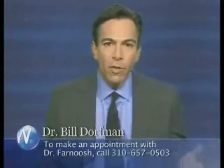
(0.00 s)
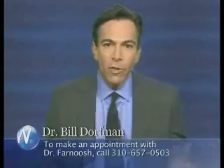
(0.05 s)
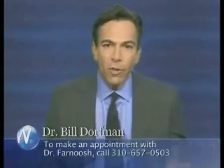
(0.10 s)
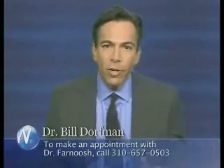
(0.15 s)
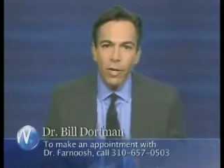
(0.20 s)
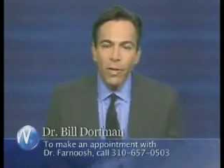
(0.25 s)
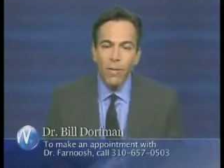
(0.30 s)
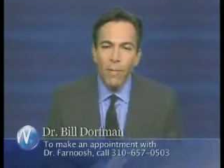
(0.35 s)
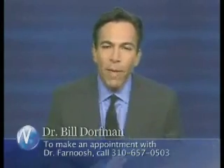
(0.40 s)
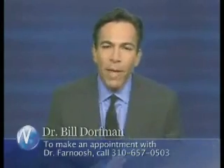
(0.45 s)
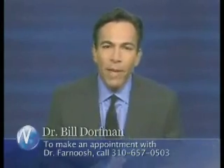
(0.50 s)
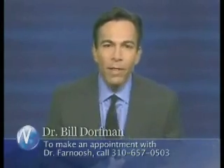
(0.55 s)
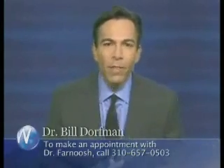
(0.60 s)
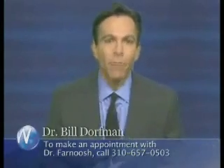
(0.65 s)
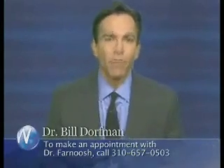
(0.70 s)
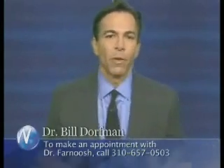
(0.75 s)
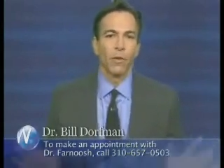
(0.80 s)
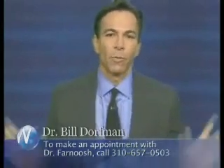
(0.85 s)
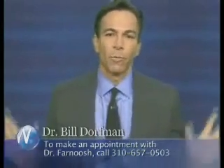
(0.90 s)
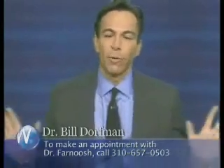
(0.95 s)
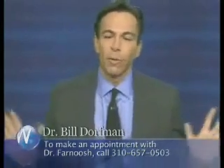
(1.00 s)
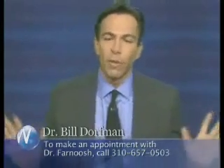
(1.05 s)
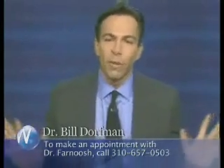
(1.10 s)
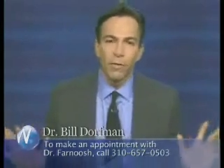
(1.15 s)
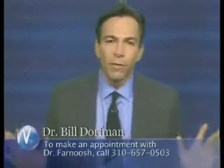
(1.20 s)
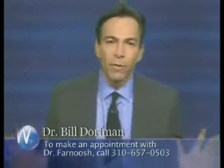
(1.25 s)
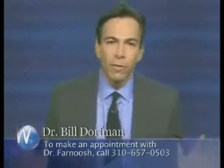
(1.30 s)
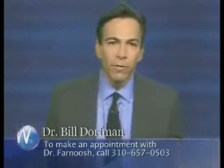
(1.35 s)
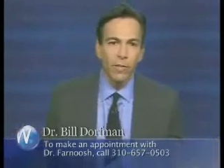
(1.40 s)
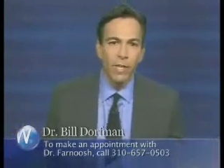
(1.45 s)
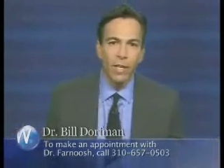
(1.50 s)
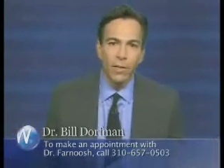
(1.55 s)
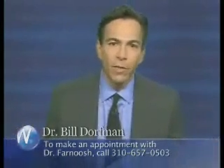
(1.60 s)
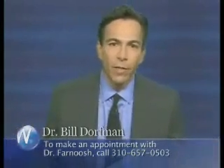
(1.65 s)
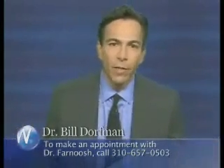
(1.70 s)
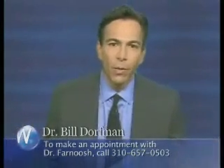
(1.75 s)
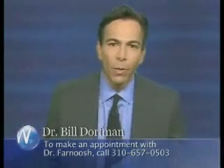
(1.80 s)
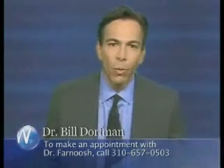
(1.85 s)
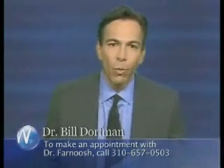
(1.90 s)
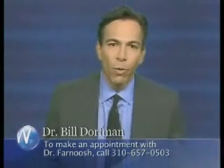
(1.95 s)
You can make the most beautiful
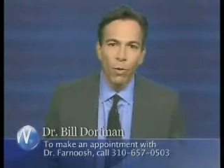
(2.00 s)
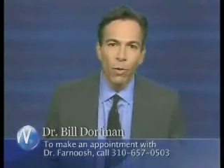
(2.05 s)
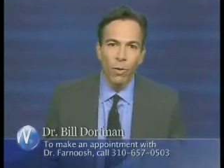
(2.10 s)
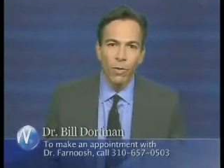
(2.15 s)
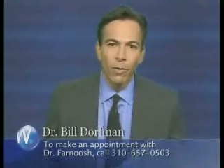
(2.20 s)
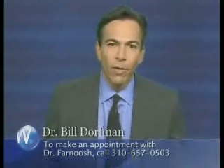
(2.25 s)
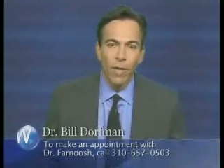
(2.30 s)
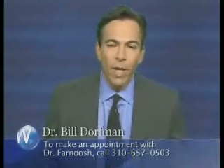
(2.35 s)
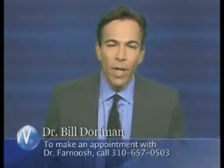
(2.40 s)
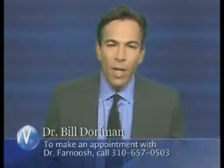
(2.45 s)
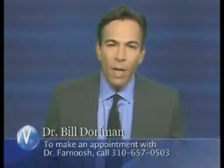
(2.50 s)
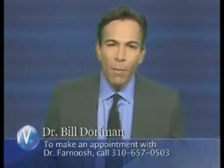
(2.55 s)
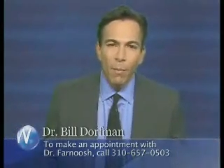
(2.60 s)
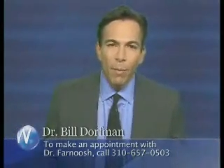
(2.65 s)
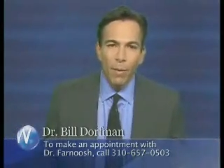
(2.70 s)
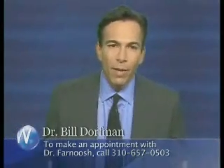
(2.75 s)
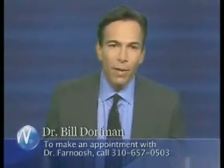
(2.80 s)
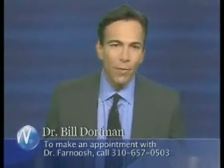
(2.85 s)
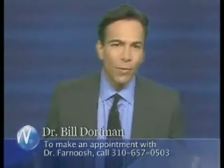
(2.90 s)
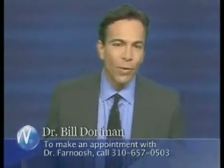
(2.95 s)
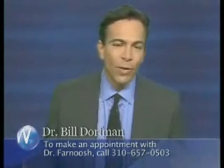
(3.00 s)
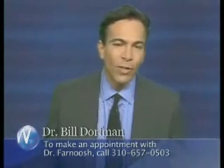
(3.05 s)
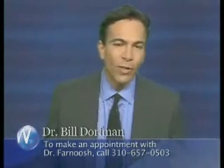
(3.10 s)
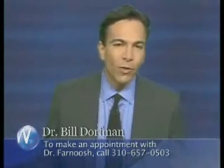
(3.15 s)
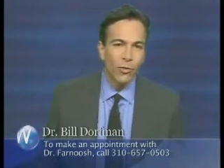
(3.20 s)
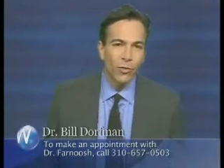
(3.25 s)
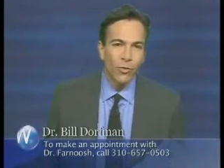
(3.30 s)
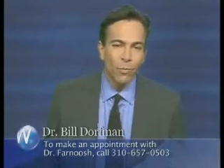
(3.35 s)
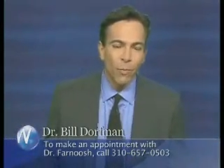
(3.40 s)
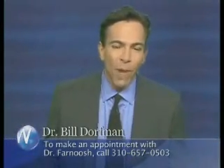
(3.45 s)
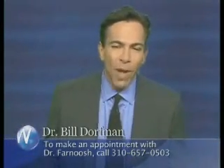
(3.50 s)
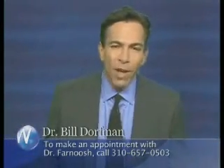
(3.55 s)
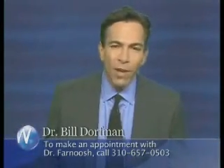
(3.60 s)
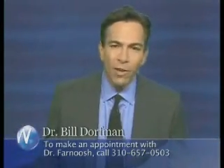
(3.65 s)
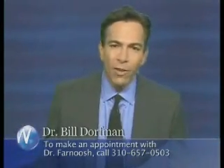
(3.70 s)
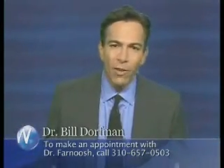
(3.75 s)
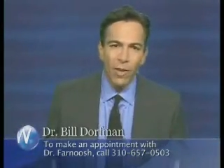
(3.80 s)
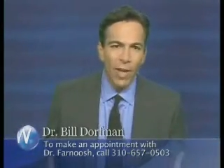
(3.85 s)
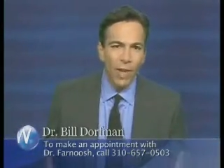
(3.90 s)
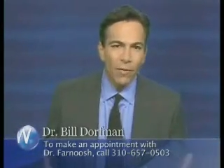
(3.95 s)
teeth in the world, but if when you
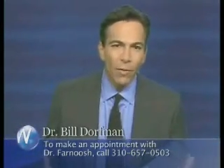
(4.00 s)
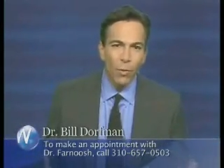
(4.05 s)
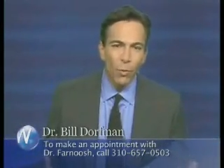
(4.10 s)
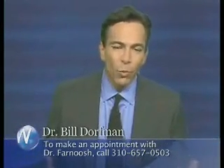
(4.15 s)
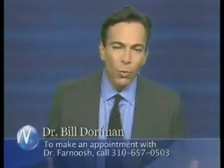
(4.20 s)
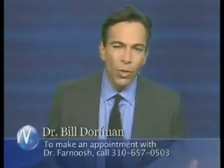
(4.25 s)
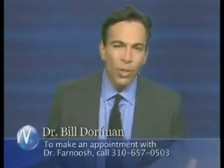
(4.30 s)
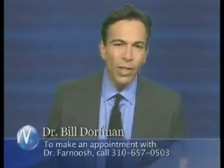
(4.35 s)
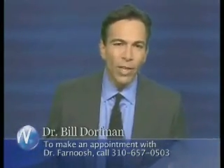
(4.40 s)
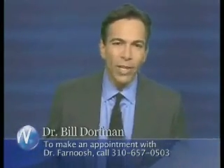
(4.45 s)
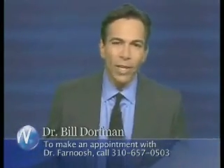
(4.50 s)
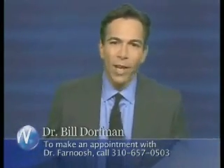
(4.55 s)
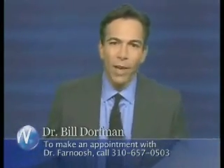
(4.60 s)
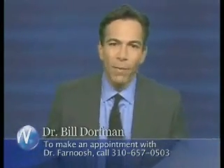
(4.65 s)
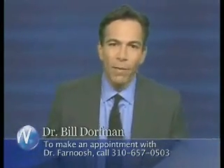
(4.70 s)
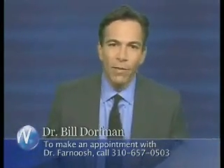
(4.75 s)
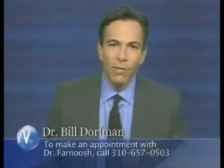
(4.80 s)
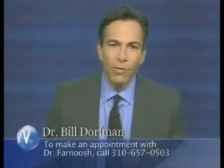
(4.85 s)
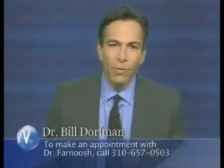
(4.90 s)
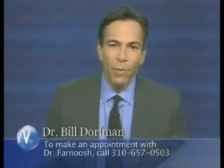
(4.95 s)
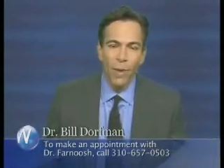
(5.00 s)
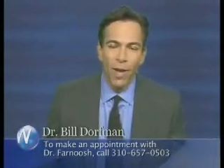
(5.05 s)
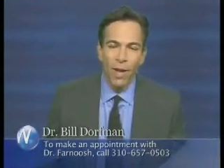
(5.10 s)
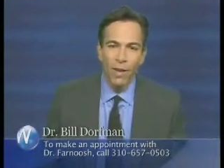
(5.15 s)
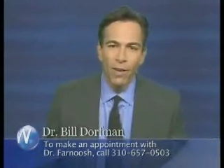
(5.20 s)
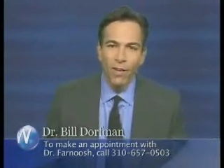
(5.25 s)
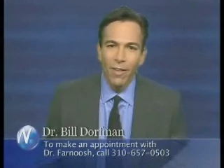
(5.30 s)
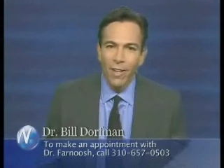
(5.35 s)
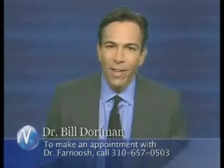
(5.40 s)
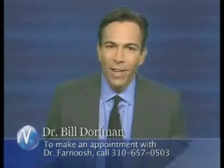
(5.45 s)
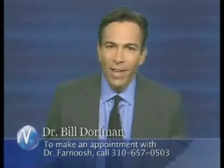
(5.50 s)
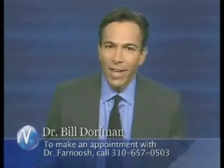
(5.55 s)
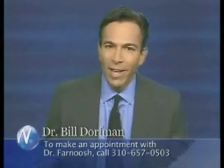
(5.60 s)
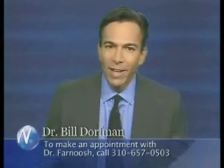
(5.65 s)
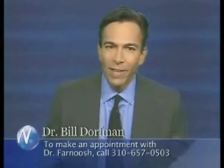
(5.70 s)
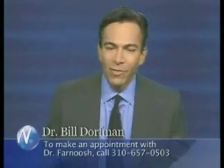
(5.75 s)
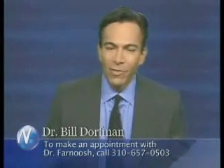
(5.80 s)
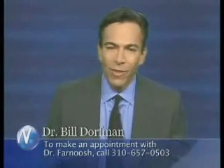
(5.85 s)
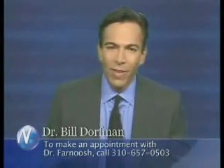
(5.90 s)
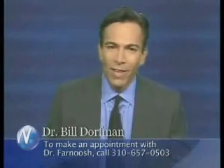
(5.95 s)
smile you have a really gummy smile,
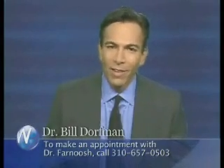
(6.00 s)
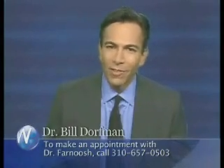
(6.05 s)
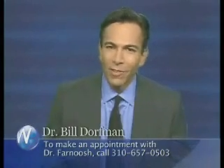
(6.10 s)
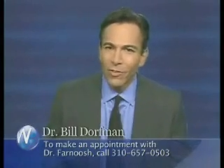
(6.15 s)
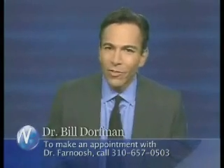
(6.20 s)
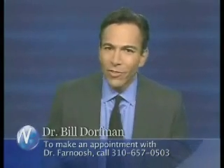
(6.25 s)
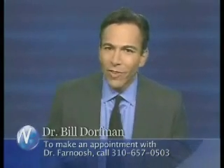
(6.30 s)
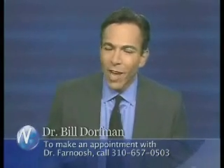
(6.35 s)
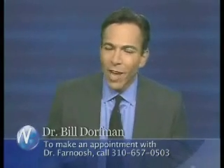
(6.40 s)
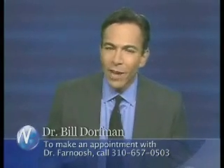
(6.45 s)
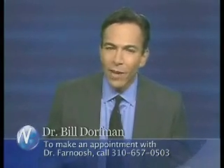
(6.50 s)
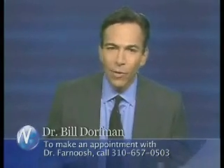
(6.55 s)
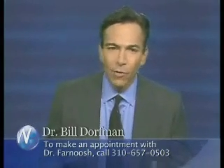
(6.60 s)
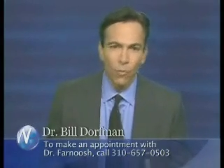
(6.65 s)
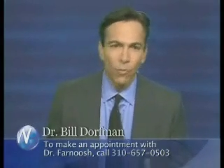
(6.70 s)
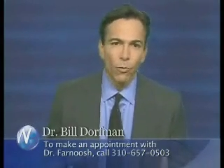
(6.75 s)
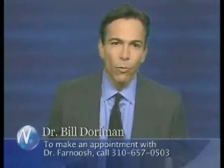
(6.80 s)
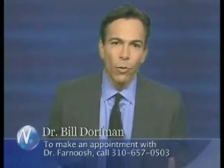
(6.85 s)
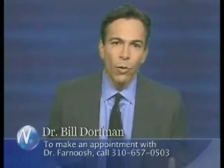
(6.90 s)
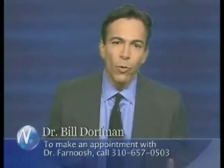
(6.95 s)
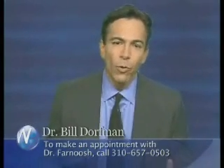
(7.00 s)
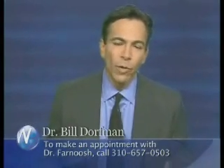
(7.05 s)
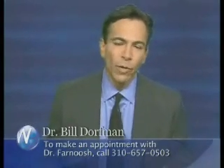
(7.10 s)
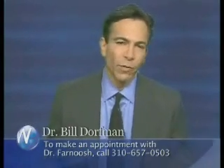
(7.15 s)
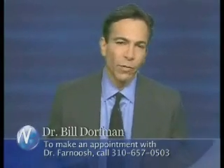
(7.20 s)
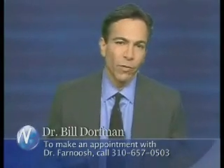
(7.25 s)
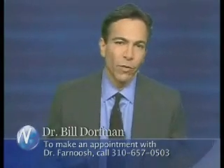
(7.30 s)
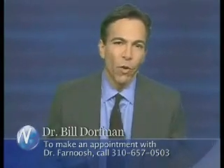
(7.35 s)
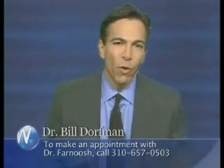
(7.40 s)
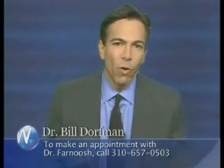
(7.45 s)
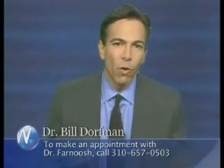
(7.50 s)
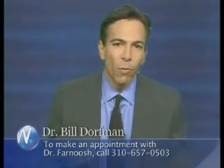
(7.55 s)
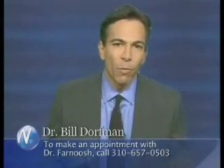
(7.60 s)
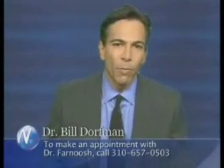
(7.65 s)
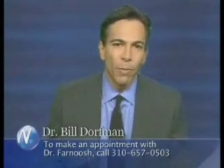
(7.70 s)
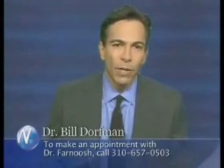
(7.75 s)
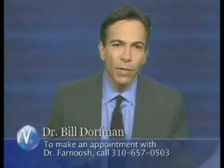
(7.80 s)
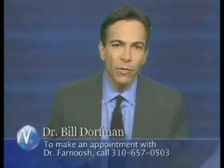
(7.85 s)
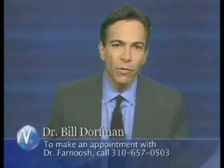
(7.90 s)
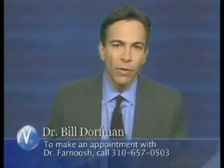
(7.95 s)
it just kind of ruins the whole
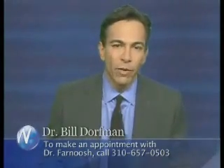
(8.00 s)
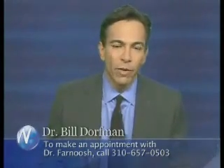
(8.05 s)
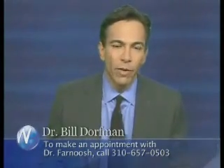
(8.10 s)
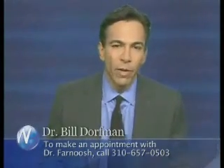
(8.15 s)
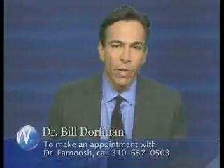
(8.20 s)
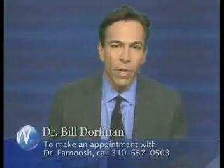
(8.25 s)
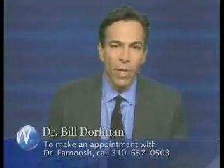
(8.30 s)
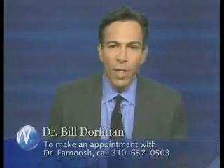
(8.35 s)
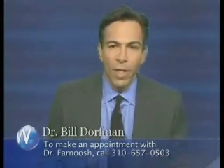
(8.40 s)
picture.